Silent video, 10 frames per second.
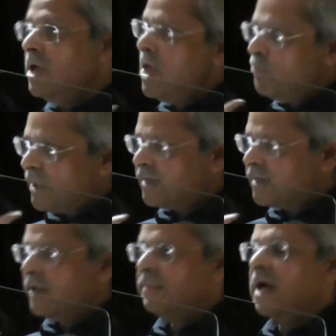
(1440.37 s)
But
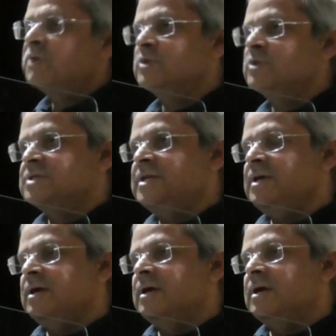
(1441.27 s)
that was the
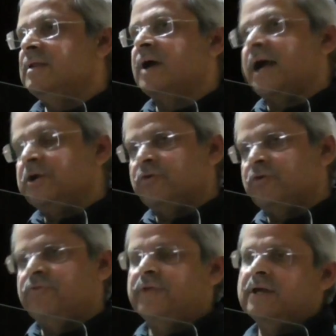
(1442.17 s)
kind of
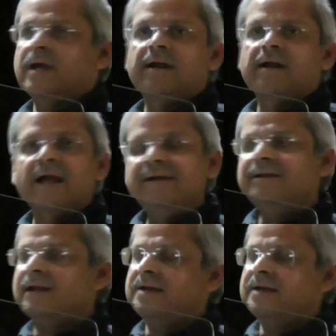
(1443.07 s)
thing. And
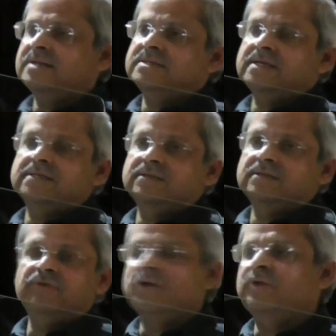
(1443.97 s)
1996, we
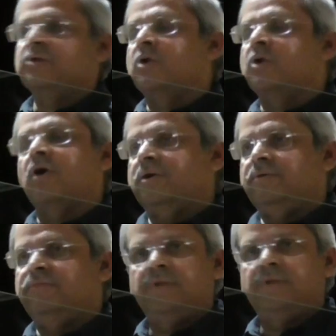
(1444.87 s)
could not.
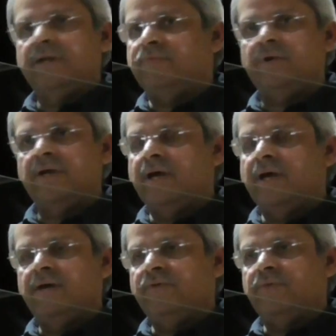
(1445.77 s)

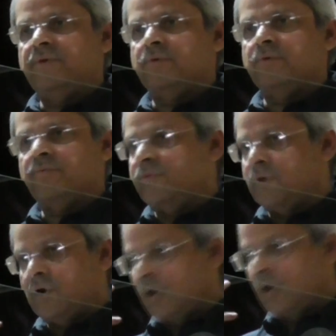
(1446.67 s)
We were
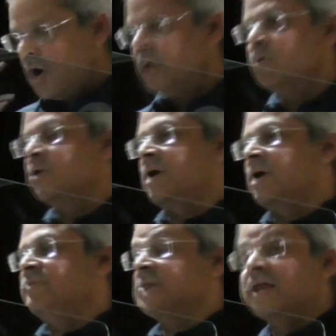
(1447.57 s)
not able to
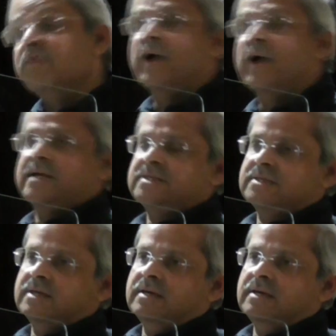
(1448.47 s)
convince. Otherwise,
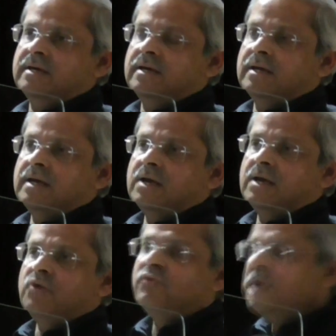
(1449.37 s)

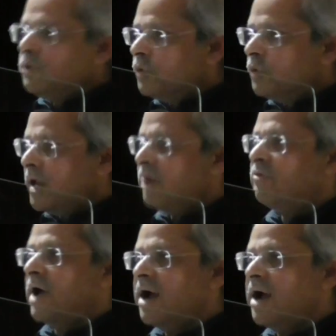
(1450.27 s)
we could have
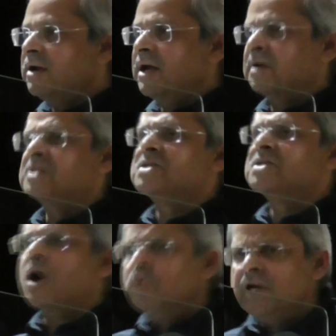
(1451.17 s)
had a
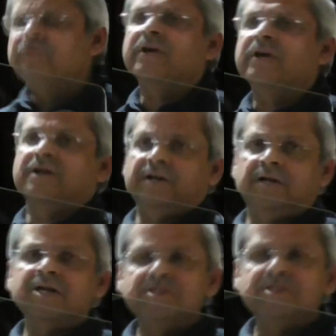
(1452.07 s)
resounding victory.
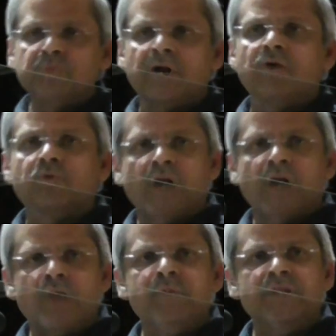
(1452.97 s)
Narasimha Rao could
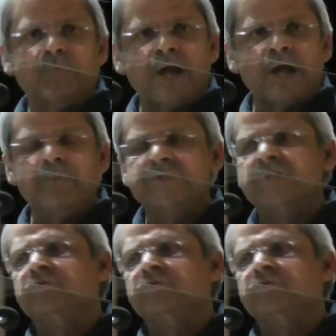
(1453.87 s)
have been the Prime Minister for the